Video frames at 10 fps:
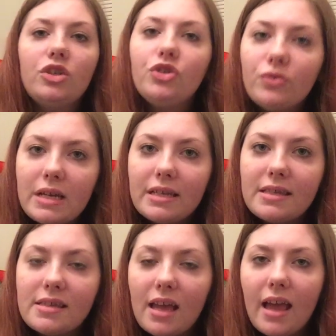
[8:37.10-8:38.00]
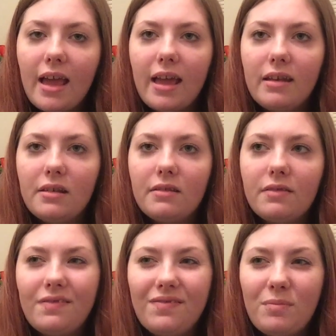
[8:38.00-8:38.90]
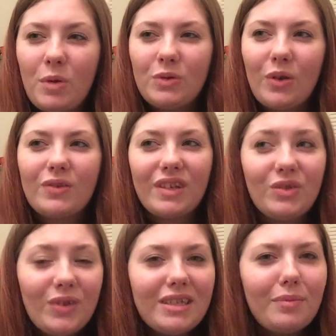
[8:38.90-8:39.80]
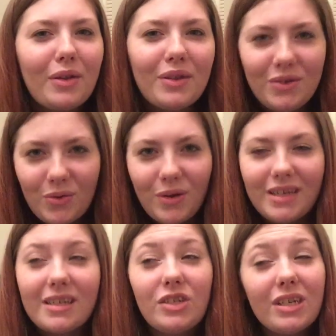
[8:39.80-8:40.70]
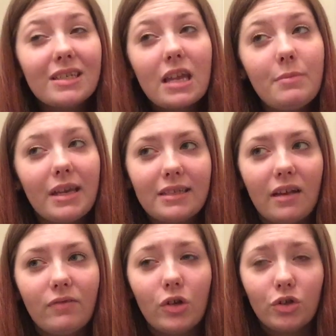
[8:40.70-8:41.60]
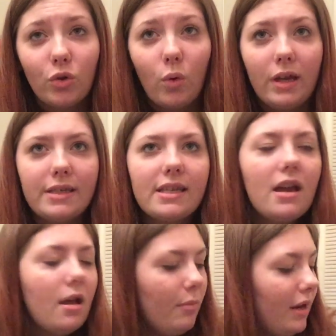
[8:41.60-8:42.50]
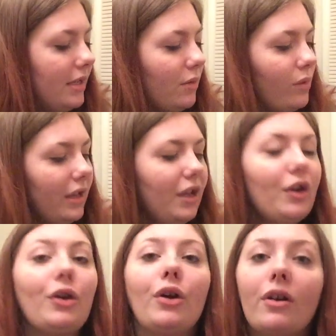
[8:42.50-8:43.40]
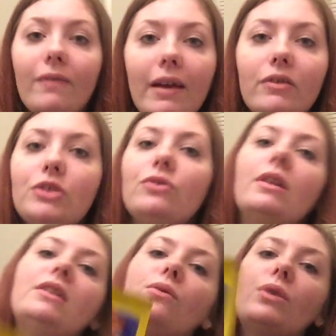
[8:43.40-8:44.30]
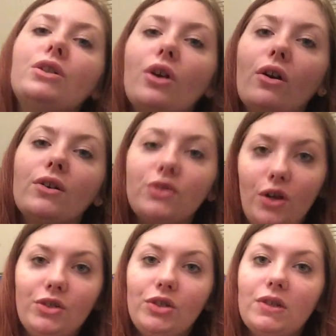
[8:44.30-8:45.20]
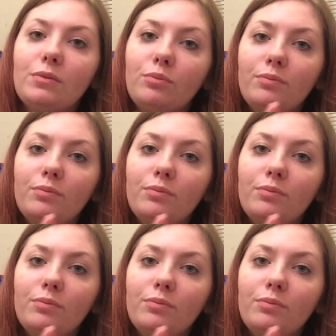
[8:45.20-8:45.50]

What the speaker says: treats. And most dogs like treats better than toys. She is going to be excited for her toys, but I did want to get her favorite treats, which are snossages.